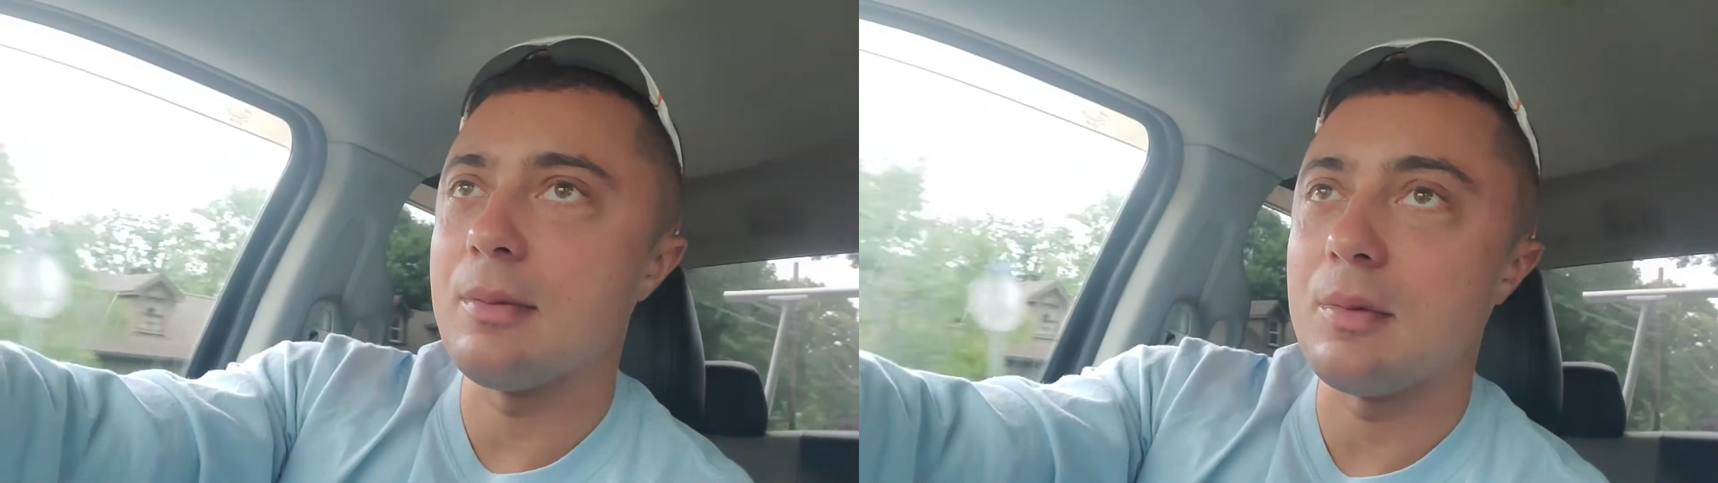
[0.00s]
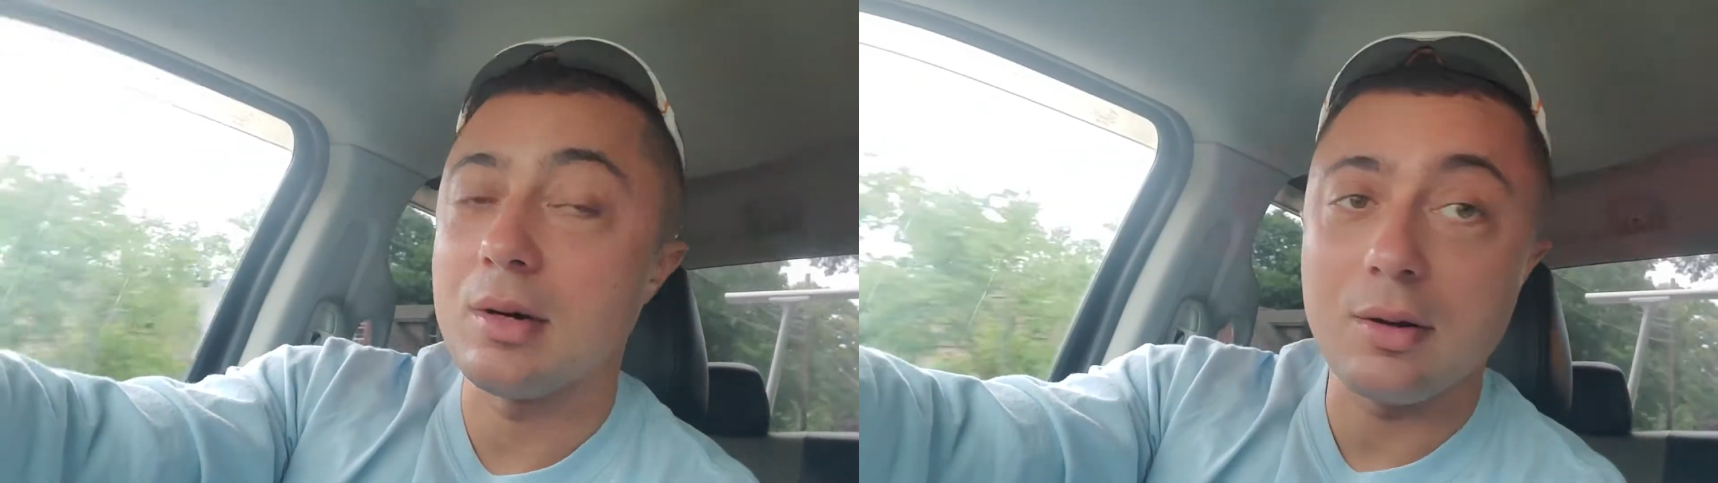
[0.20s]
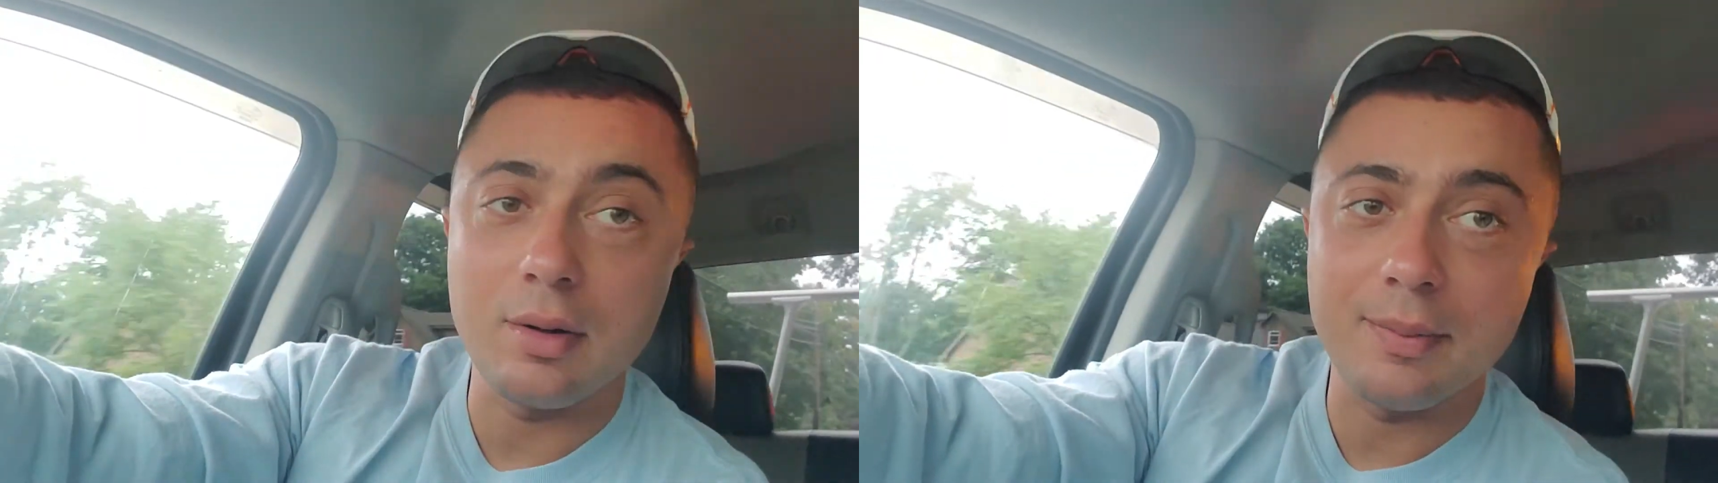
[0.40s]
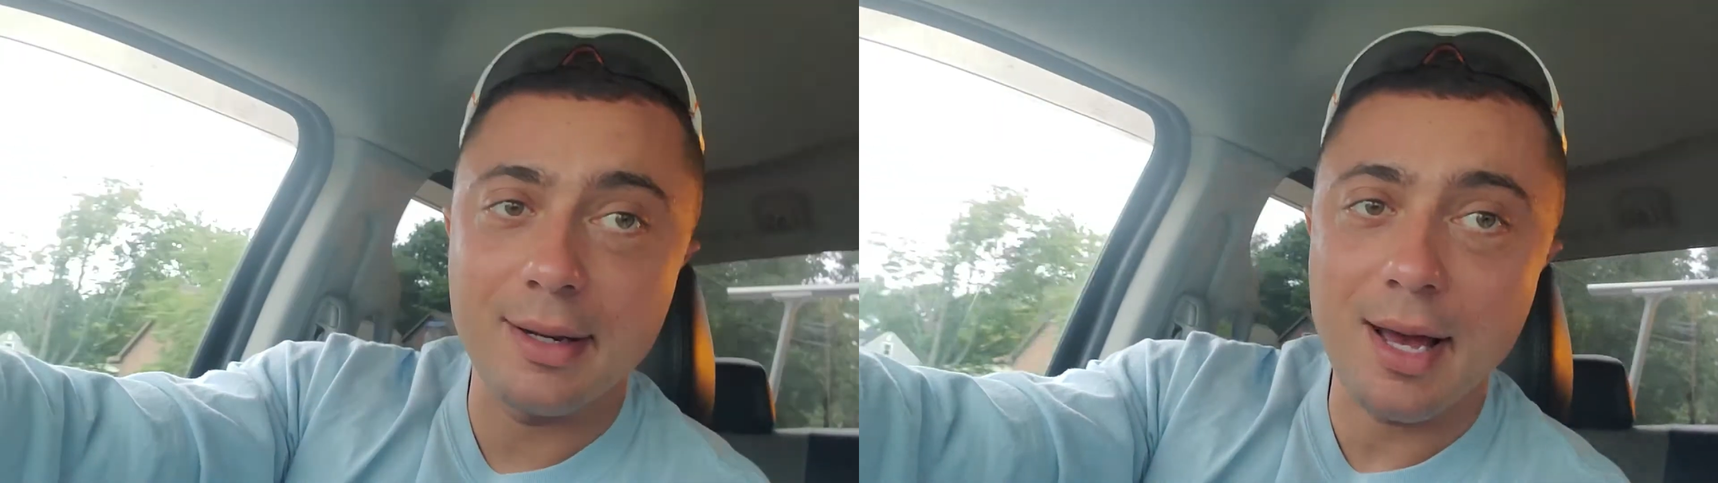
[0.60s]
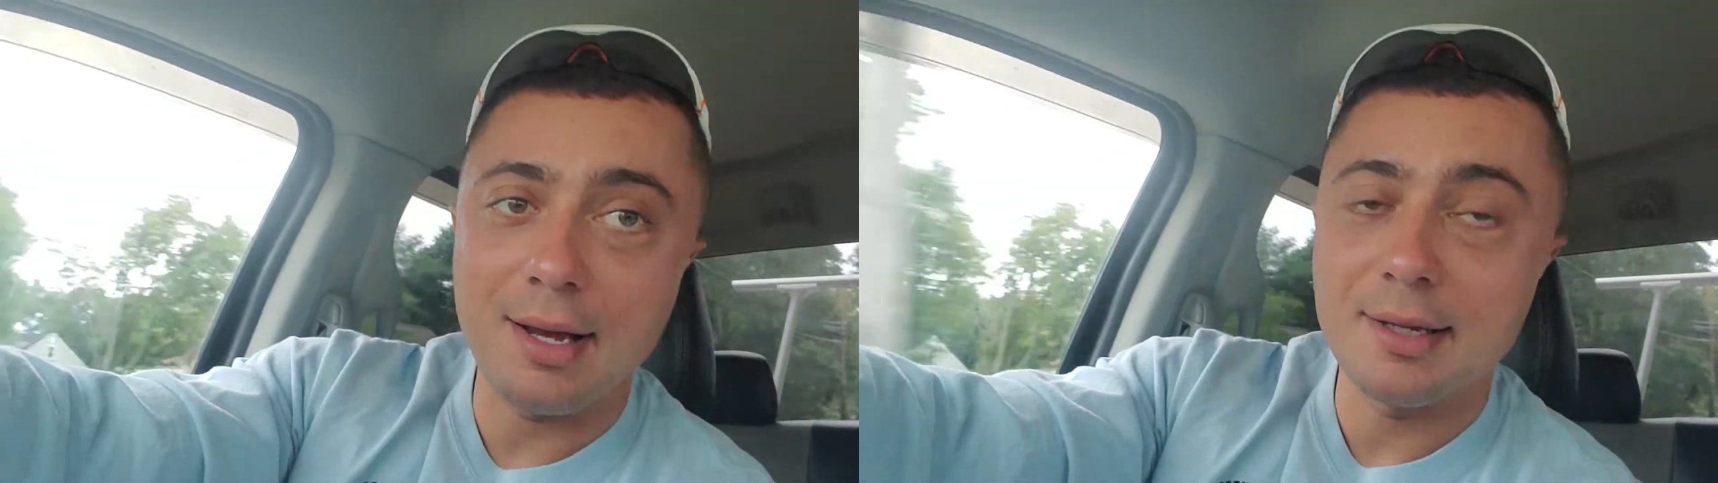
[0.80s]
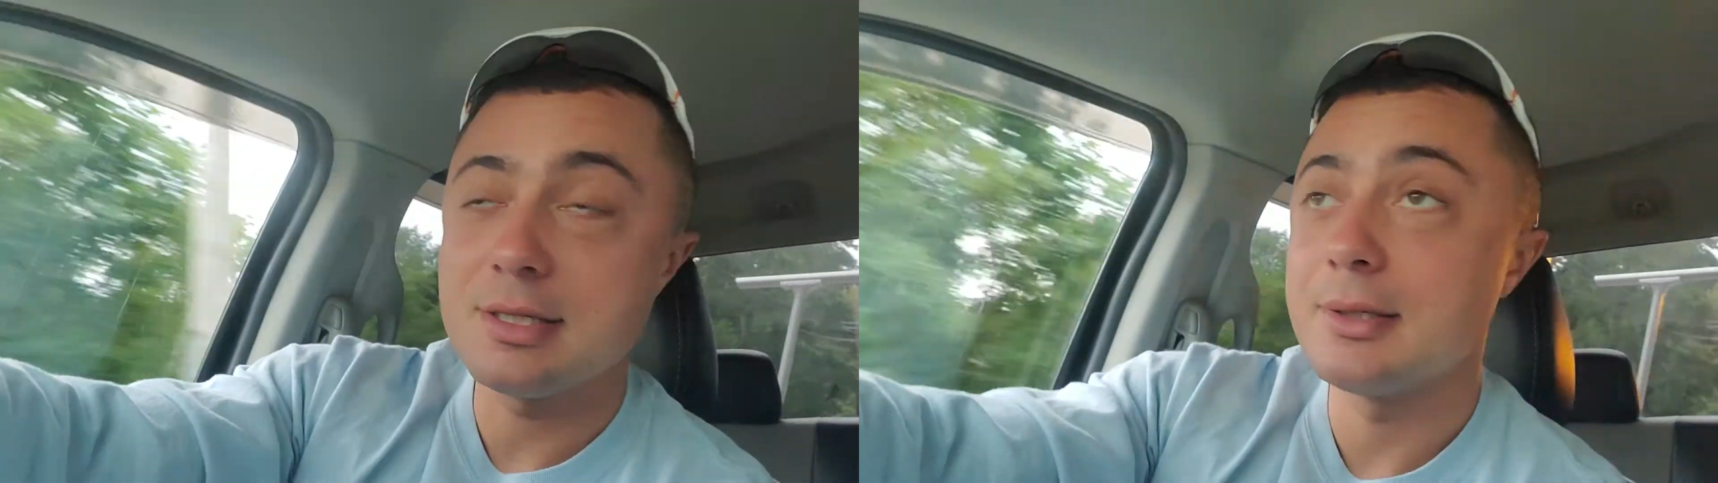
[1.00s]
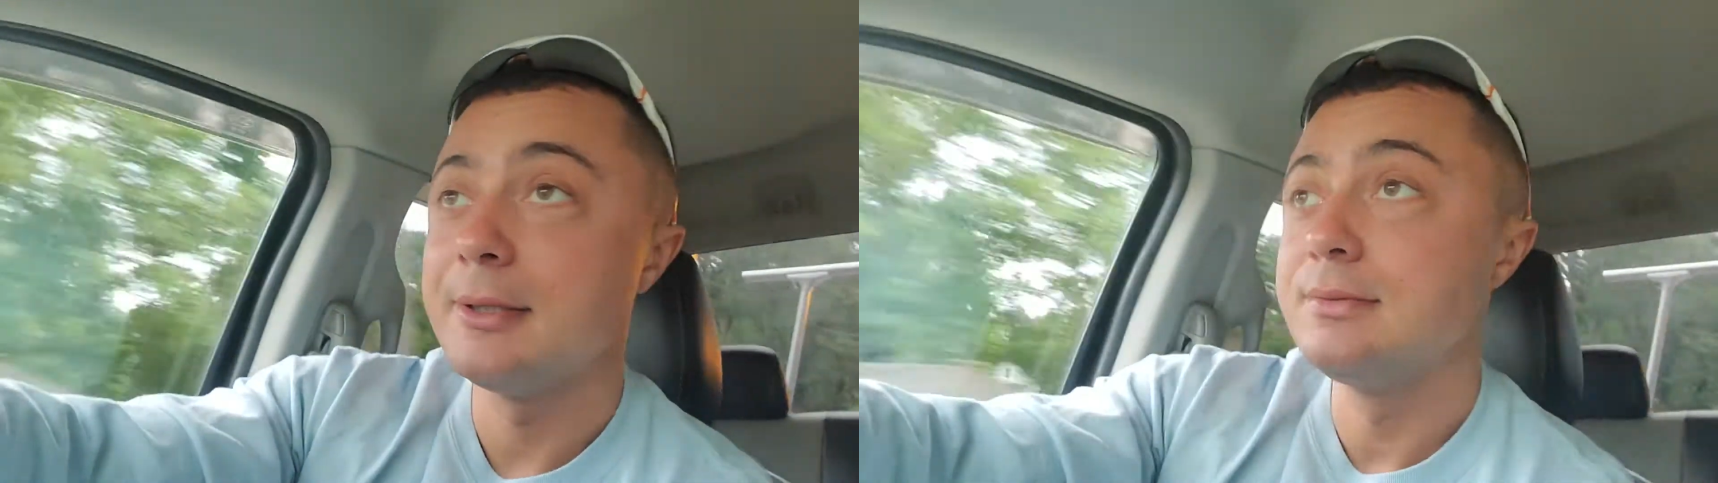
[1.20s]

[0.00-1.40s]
the morning would be nice.